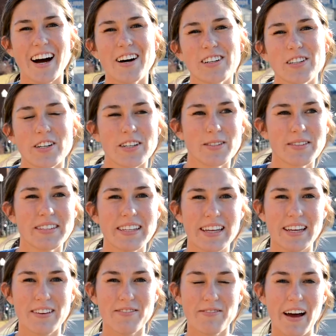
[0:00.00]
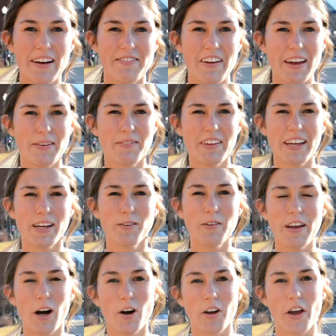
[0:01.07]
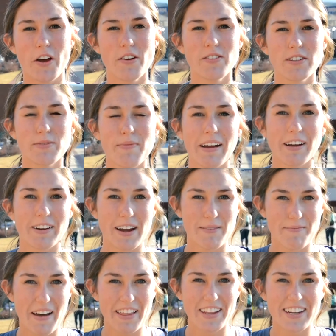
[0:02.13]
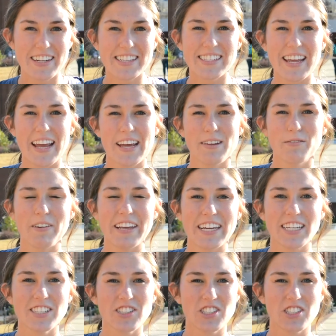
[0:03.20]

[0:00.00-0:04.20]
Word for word: on Christmas Eve, my family, we all go over to my grandmother's and we